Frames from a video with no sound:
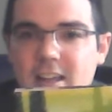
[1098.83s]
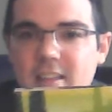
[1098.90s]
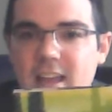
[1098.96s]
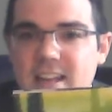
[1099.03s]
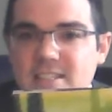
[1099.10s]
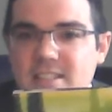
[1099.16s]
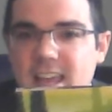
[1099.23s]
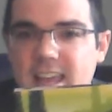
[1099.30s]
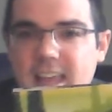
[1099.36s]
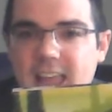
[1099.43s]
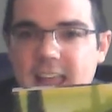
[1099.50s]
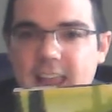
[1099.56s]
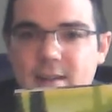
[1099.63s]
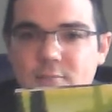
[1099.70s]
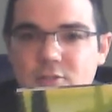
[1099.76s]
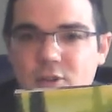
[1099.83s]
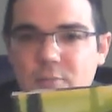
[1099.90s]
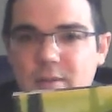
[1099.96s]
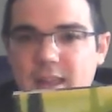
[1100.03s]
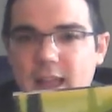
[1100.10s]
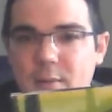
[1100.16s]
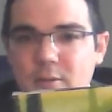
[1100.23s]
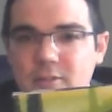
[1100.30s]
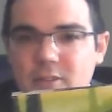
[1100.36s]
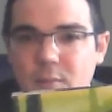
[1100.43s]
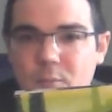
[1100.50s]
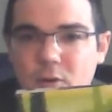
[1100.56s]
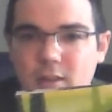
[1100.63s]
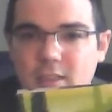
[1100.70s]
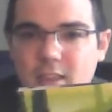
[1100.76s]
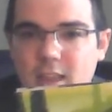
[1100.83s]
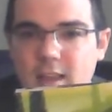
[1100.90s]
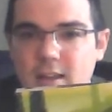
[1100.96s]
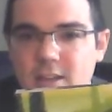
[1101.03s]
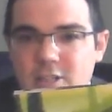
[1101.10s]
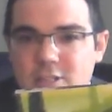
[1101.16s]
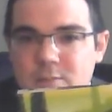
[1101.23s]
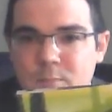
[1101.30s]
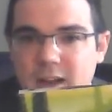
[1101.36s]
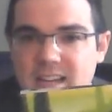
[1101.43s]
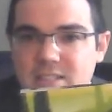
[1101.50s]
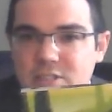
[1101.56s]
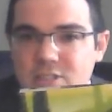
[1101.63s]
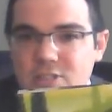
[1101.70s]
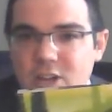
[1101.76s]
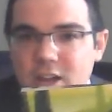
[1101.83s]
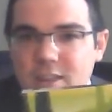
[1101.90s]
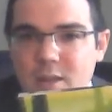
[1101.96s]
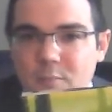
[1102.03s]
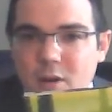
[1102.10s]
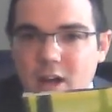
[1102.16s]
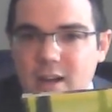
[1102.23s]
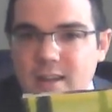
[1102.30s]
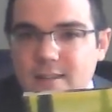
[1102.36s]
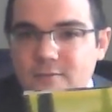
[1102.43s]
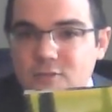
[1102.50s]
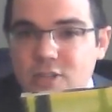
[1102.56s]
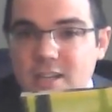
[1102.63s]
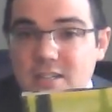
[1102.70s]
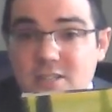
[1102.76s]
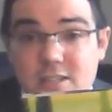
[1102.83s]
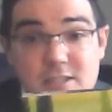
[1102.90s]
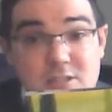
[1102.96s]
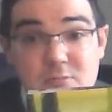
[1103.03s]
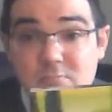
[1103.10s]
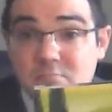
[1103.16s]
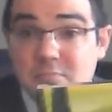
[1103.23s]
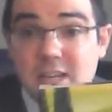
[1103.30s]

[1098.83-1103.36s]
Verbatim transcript: As they came to be able to put the spices on the body of Jesus,